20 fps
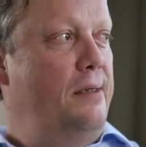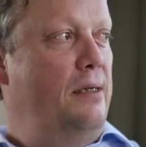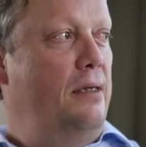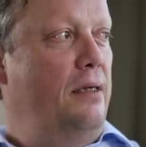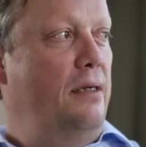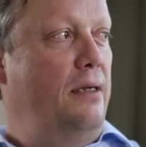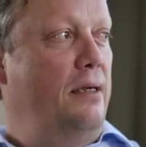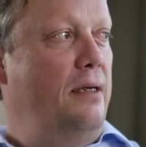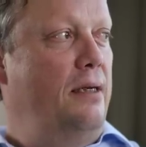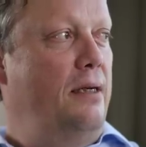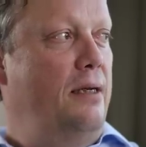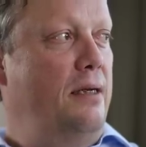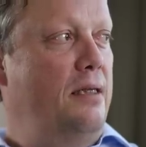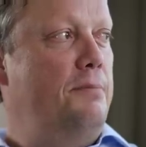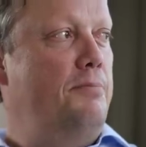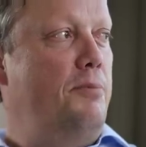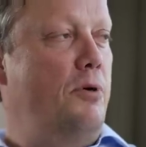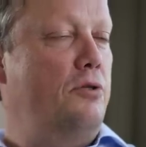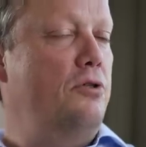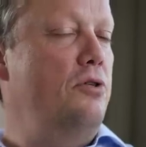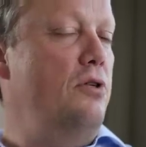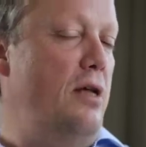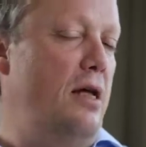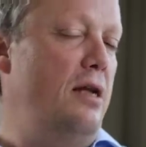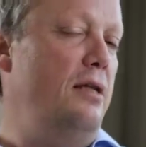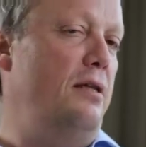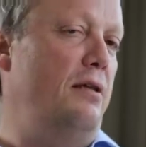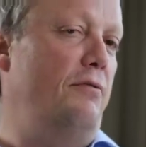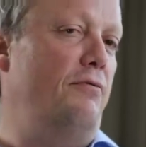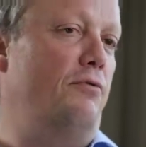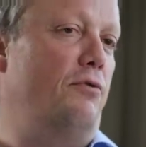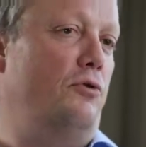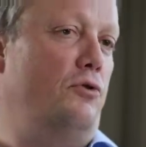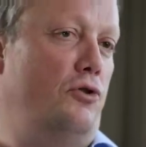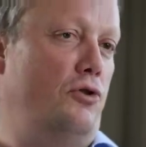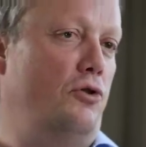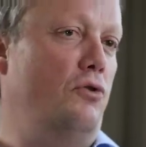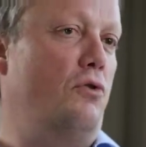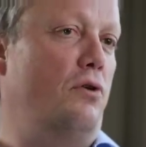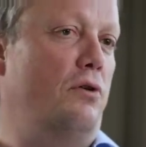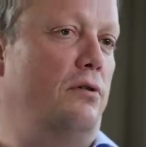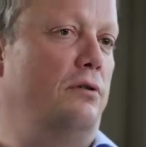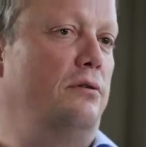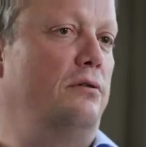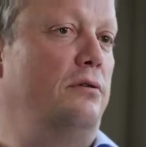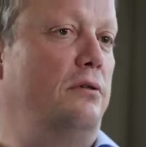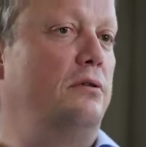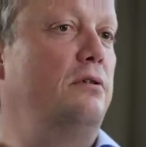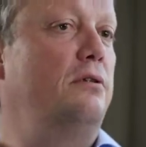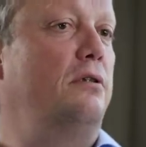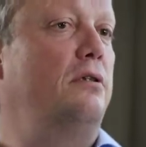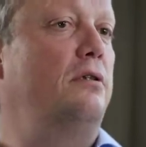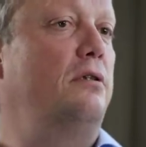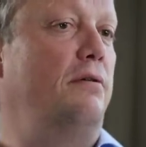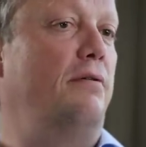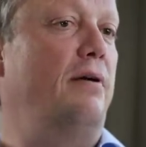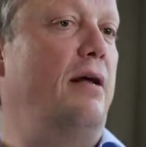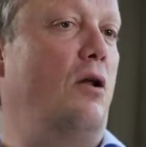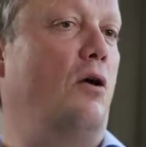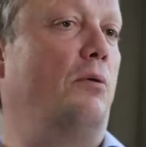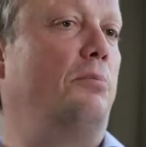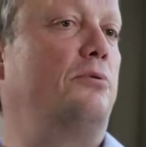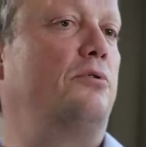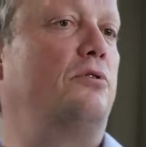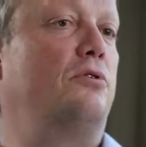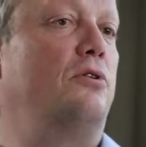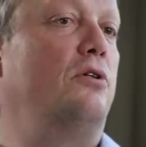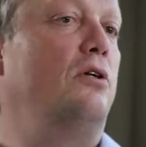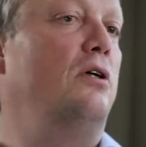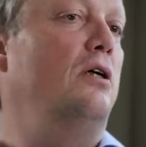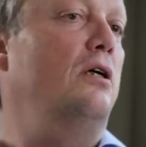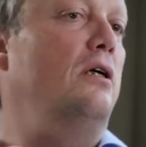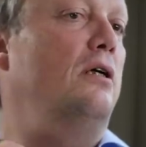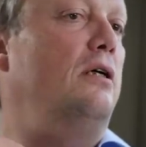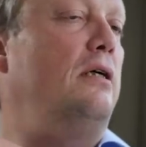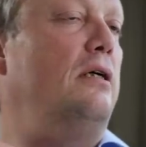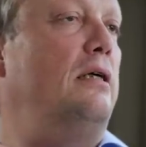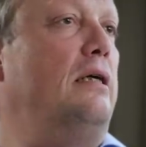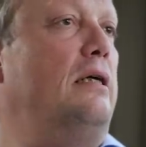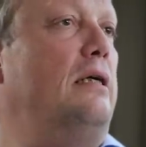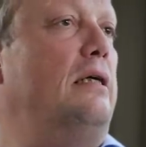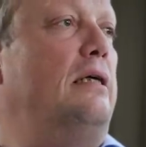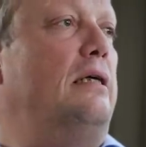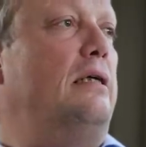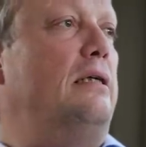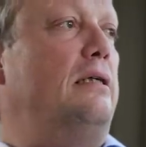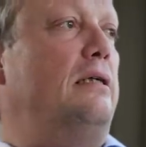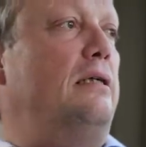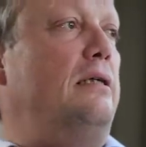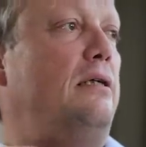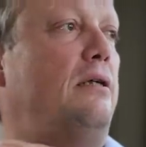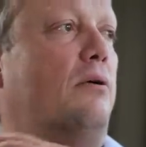his personality for sure developed in a